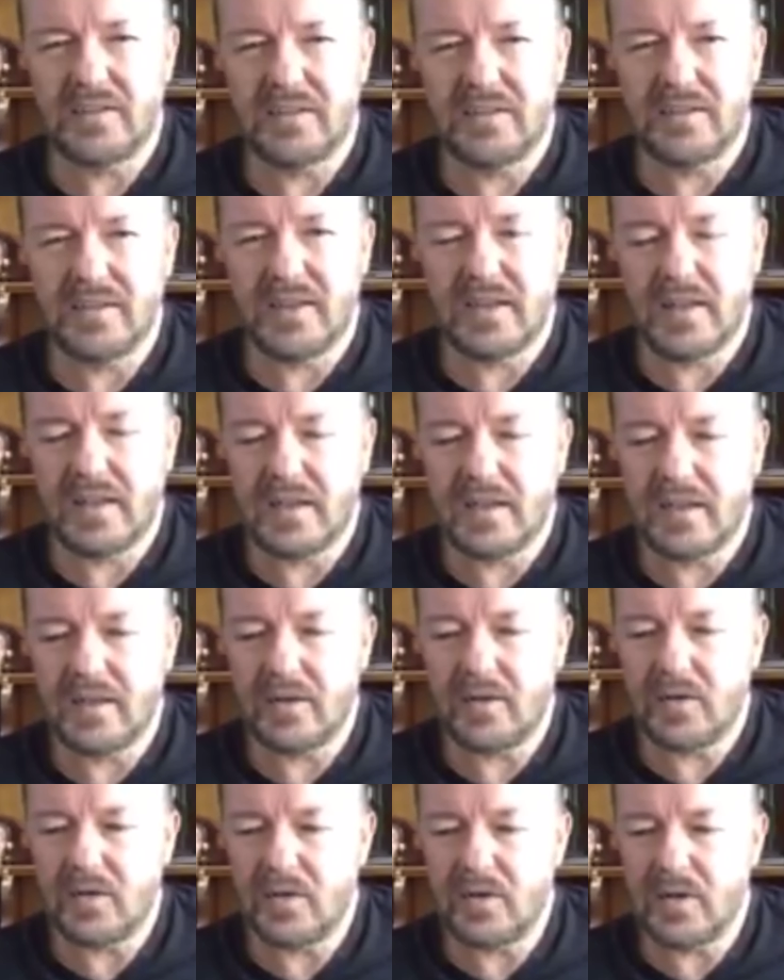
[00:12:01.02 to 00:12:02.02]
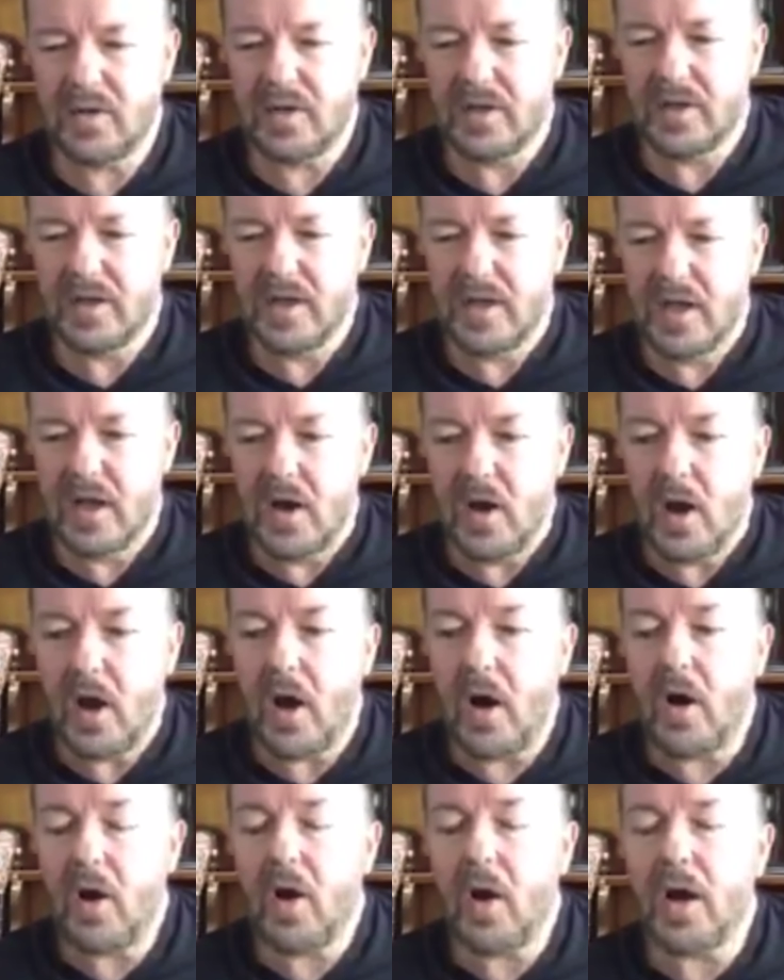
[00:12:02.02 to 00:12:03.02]
I hate dogs.
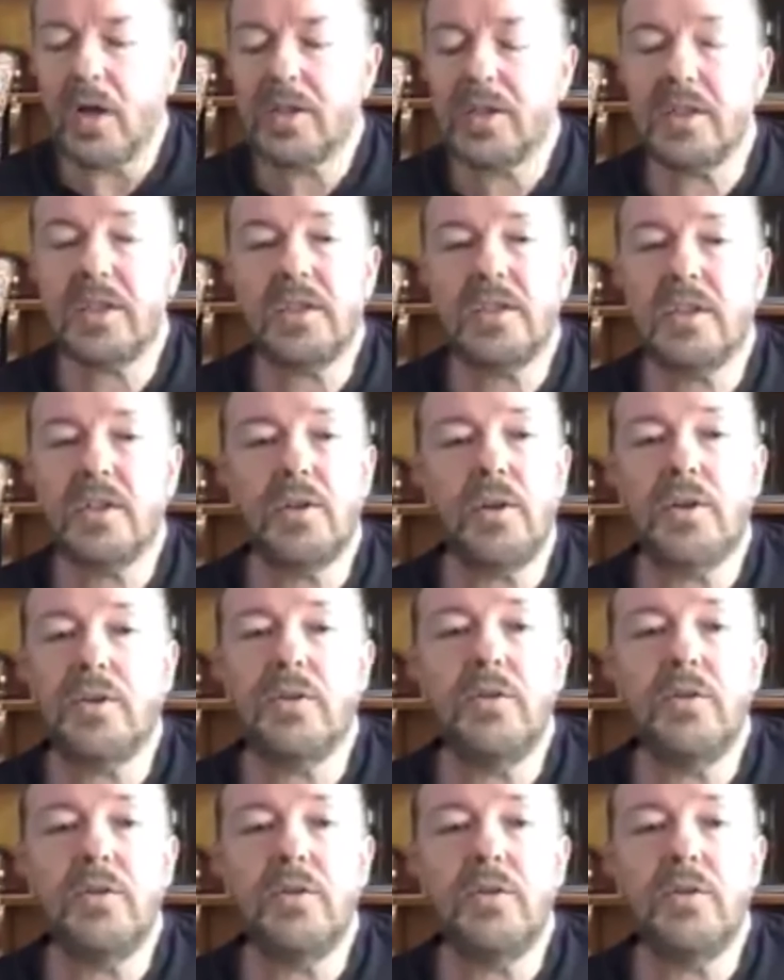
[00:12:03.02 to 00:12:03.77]
Uh, or,